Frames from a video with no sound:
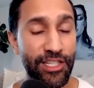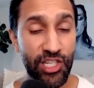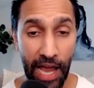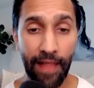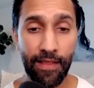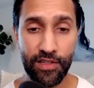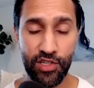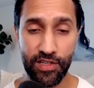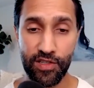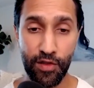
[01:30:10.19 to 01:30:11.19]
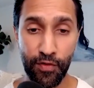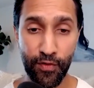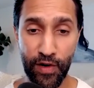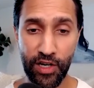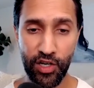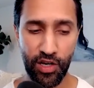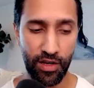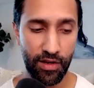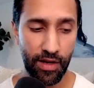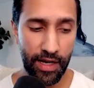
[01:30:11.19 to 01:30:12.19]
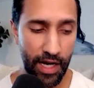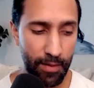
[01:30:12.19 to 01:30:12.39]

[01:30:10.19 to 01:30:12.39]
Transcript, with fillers: challenges, the friction yeah.